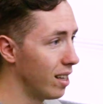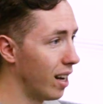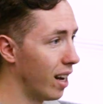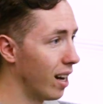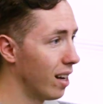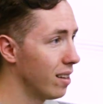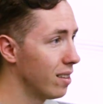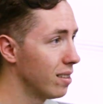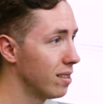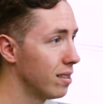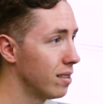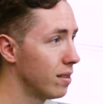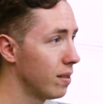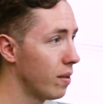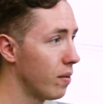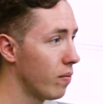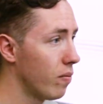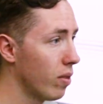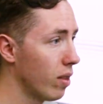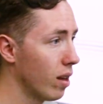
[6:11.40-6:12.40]
Yeah,
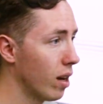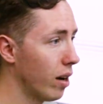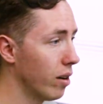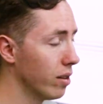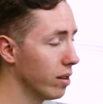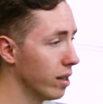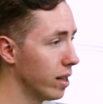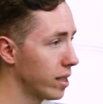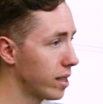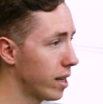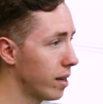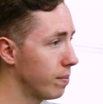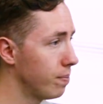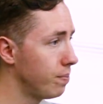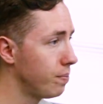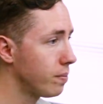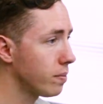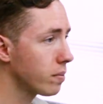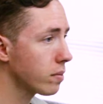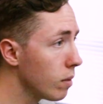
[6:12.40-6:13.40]
I really like that.
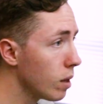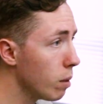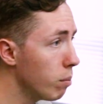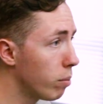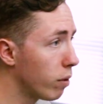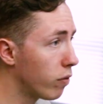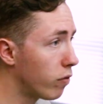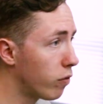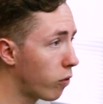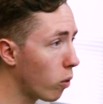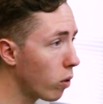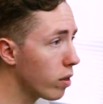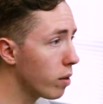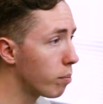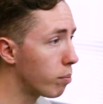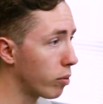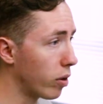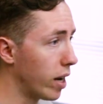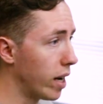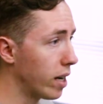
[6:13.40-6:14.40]
Before the
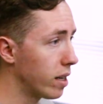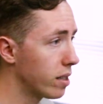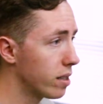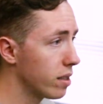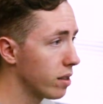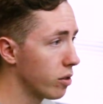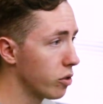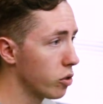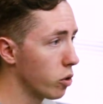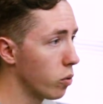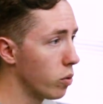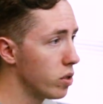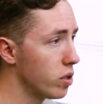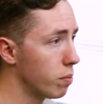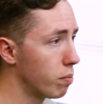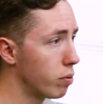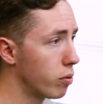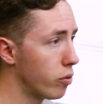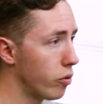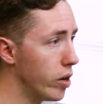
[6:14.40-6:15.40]
breaks, there's always
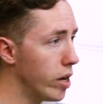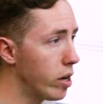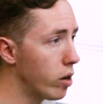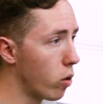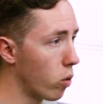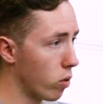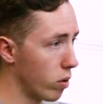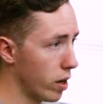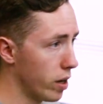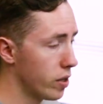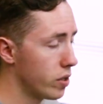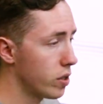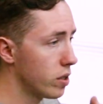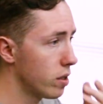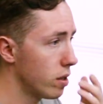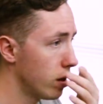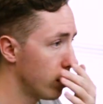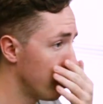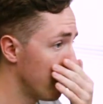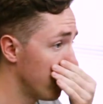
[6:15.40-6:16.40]
a
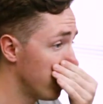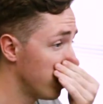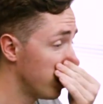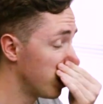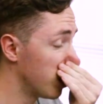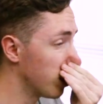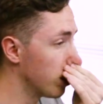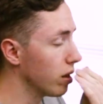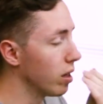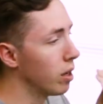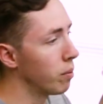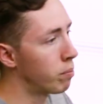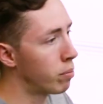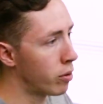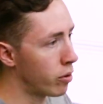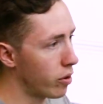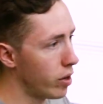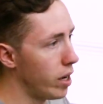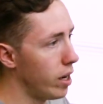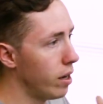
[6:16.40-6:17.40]
pre-chorus, or
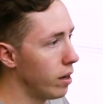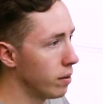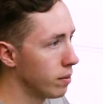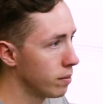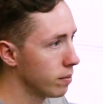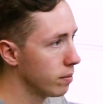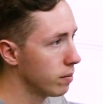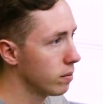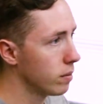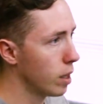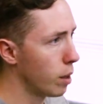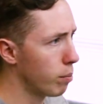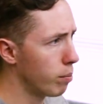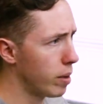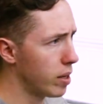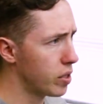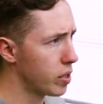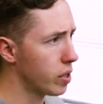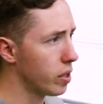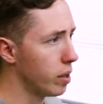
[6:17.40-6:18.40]

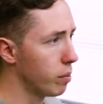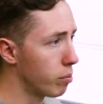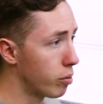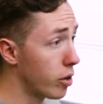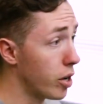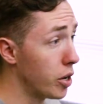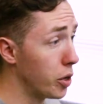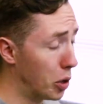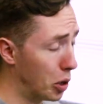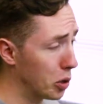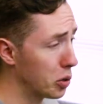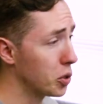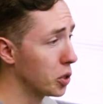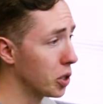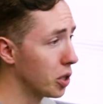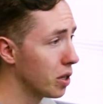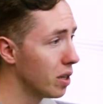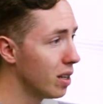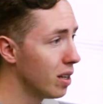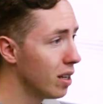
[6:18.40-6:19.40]
basically a
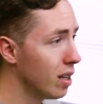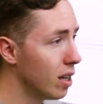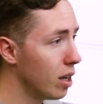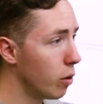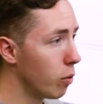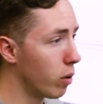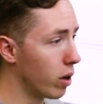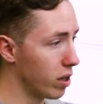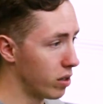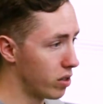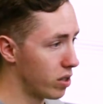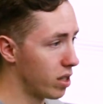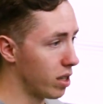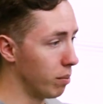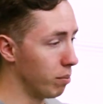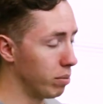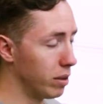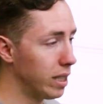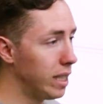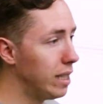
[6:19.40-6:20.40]
precursor, where it's
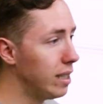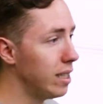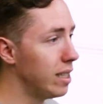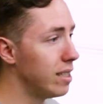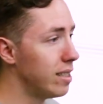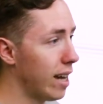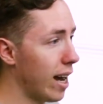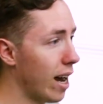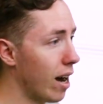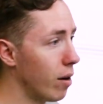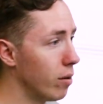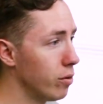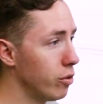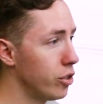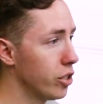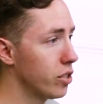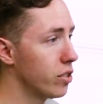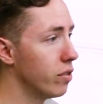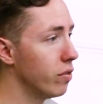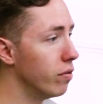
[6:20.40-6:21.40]
completely down,
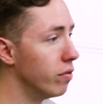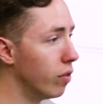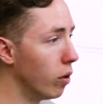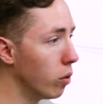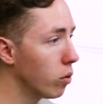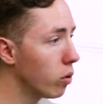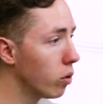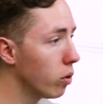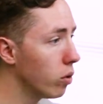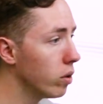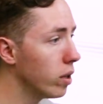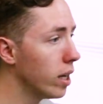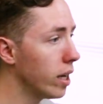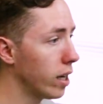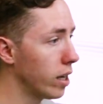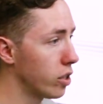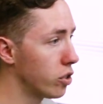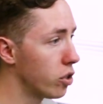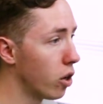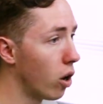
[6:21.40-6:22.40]
just the vocal
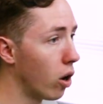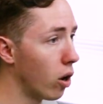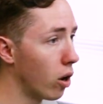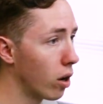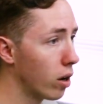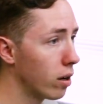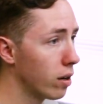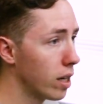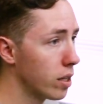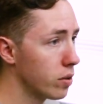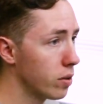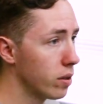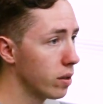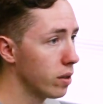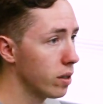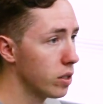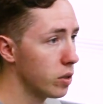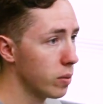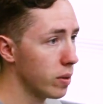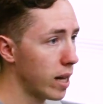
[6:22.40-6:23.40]
and guitar, and
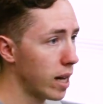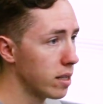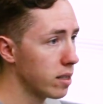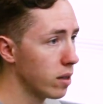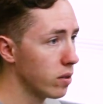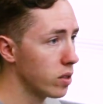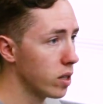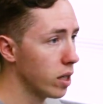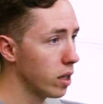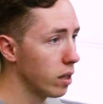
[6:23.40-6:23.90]
this is what that sounds